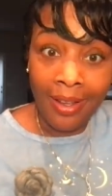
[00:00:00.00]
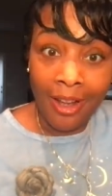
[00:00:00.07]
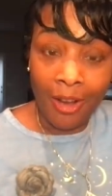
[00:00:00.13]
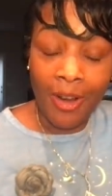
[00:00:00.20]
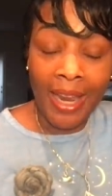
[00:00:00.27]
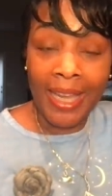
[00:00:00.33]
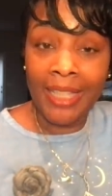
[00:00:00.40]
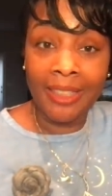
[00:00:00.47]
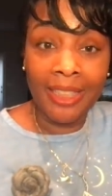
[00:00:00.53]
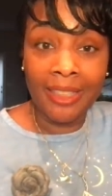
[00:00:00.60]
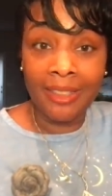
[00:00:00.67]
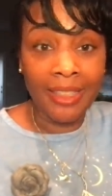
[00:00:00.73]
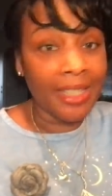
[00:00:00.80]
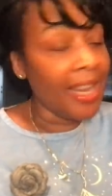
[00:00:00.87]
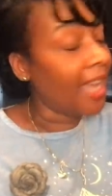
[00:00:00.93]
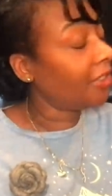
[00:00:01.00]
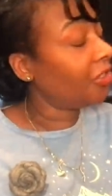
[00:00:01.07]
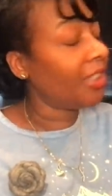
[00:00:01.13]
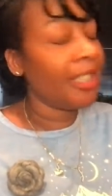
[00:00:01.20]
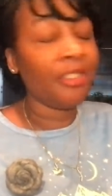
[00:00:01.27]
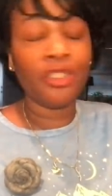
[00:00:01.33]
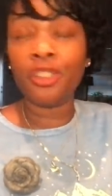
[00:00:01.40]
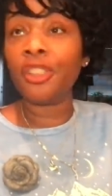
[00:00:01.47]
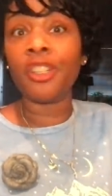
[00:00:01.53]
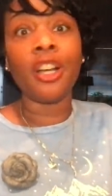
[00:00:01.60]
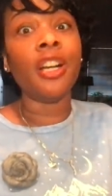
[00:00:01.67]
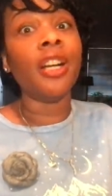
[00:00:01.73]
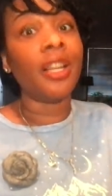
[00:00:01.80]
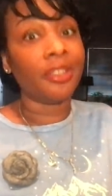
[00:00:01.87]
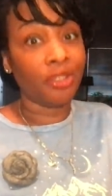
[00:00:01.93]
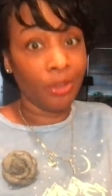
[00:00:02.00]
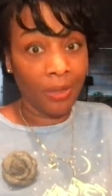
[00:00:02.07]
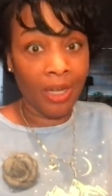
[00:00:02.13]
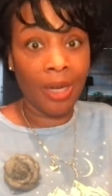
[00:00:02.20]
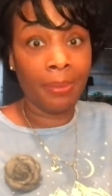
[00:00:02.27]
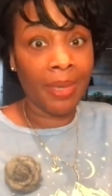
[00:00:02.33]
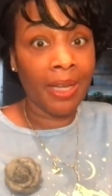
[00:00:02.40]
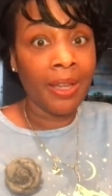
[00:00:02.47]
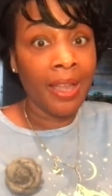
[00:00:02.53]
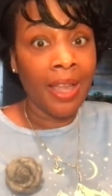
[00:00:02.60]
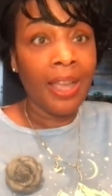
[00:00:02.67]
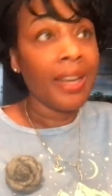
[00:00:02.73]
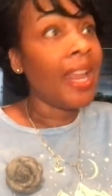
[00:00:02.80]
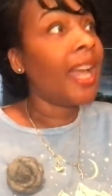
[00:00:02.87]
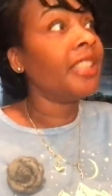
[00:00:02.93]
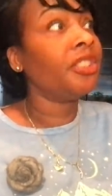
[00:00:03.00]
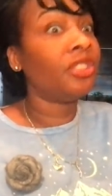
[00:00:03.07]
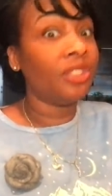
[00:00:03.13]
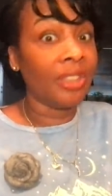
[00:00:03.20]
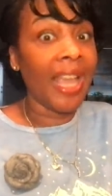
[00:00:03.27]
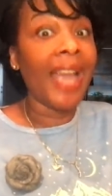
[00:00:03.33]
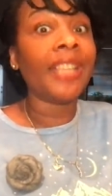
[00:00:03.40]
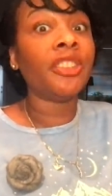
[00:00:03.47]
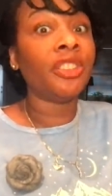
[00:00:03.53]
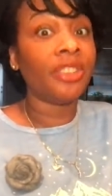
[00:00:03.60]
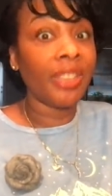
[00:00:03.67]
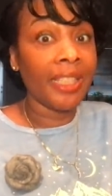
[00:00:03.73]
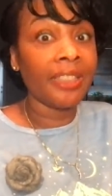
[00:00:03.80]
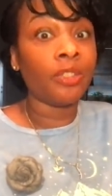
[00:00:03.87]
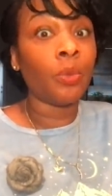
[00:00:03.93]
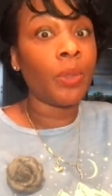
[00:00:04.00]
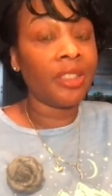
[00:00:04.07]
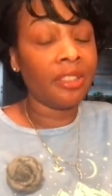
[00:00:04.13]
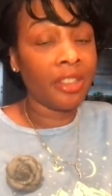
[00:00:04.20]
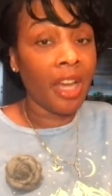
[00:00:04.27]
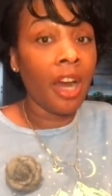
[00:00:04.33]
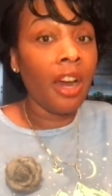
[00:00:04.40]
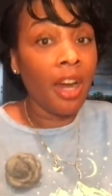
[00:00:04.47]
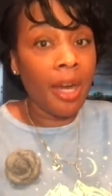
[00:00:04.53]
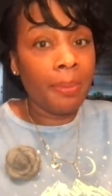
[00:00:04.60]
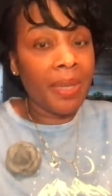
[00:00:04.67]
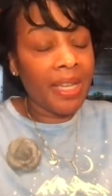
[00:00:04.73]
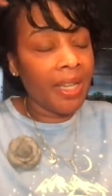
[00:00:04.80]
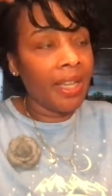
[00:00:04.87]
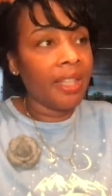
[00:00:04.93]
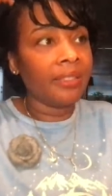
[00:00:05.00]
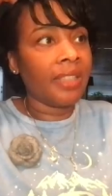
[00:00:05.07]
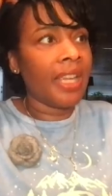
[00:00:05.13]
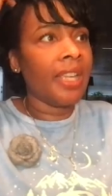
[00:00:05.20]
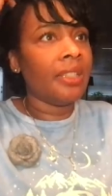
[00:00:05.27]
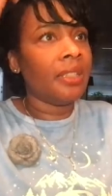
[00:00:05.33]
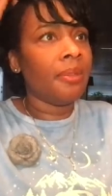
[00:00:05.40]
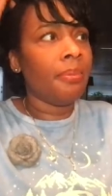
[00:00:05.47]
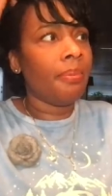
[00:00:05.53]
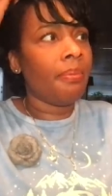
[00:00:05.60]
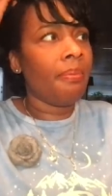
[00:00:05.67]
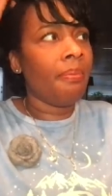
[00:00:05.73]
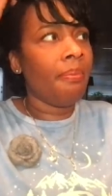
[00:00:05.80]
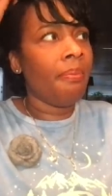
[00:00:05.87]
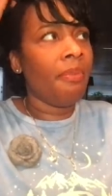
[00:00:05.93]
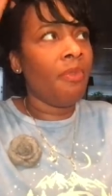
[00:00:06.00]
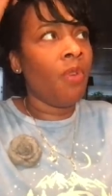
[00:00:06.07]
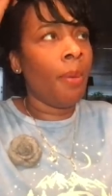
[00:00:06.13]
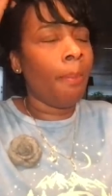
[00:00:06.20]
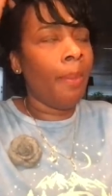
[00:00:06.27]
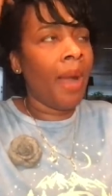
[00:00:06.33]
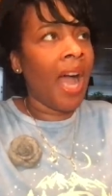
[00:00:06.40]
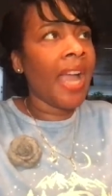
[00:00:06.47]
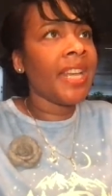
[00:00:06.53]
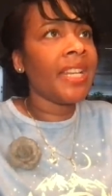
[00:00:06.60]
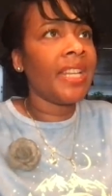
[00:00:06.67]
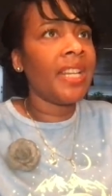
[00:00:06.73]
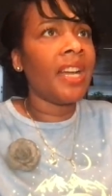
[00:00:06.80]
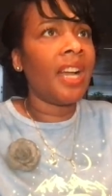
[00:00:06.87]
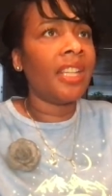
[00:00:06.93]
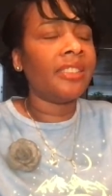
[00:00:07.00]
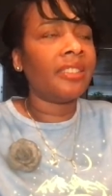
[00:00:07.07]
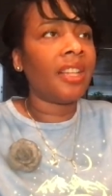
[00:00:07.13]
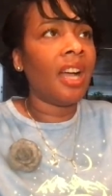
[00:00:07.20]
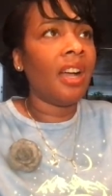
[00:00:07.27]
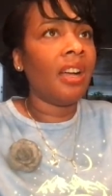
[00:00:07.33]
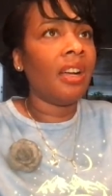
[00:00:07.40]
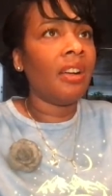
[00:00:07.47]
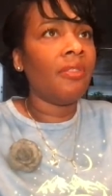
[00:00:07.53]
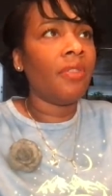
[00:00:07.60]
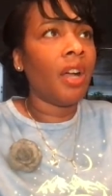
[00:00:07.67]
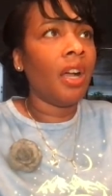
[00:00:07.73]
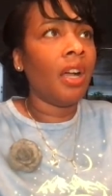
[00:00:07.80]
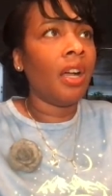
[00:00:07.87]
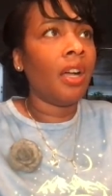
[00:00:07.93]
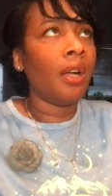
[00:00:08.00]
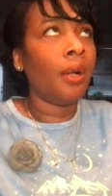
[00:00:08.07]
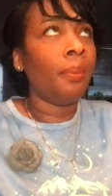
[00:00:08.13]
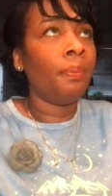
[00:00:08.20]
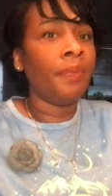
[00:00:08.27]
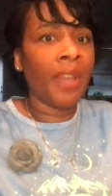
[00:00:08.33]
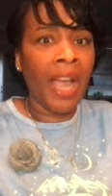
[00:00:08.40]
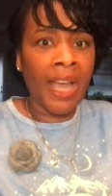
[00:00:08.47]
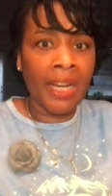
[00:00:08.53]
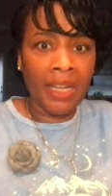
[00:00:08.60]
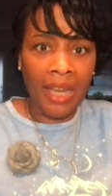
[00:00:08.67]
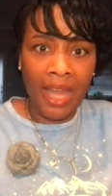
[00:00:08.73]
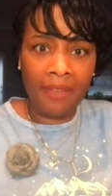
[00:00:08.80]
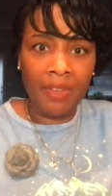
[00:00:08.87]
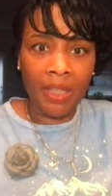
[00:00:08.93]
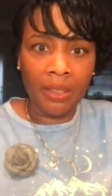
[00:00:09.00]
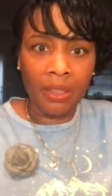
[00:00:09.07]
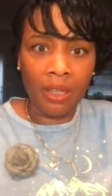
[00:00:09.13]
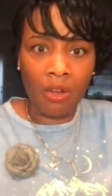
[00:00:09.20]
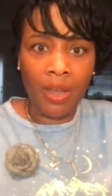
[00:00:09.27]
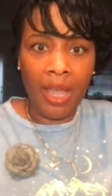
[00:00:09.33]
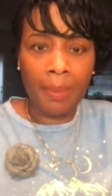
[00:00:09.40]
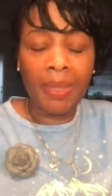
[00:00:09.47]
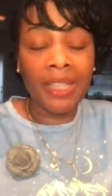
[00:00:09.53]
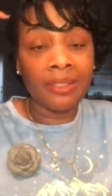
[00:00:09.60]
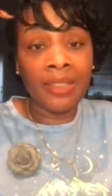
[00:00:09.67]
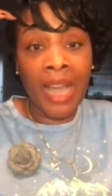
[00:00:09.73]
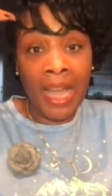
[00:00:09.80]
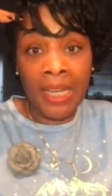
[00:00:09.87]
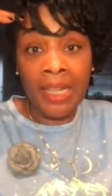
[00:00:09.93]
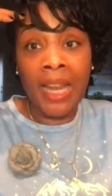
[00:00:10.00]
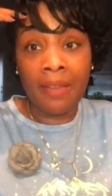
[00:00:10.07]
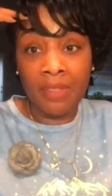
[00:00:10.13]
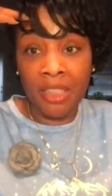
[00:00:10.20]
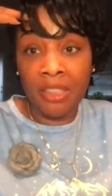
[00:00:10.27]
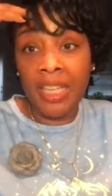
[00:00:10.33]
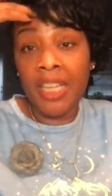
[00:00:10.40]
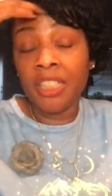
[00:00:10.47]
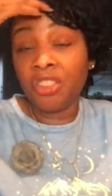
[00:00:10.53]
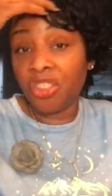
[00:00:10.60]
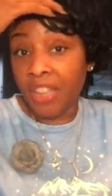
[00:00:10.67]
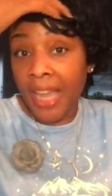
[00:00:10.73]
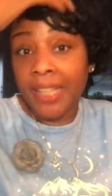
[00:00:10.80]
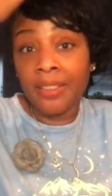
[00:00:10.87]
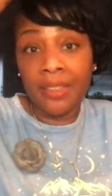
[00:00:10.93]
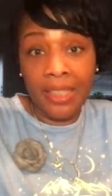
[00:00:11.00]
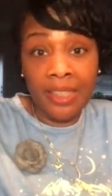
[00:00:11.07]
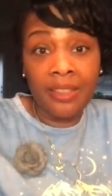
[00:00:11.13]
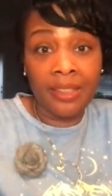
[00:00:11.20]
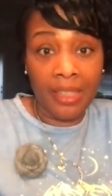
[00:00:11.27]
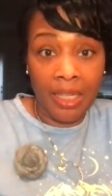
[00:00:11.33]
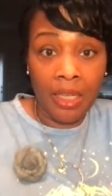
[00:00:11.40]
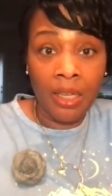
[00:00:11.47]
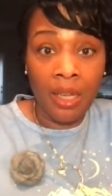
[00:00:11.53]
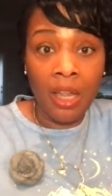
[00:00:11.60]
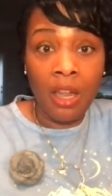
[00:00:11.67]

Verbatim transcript: Okay, in DC, that shit shook us. You hear me? That that shit was scary because it reminded us of um, 9-11 okay because 9-11 did shake dc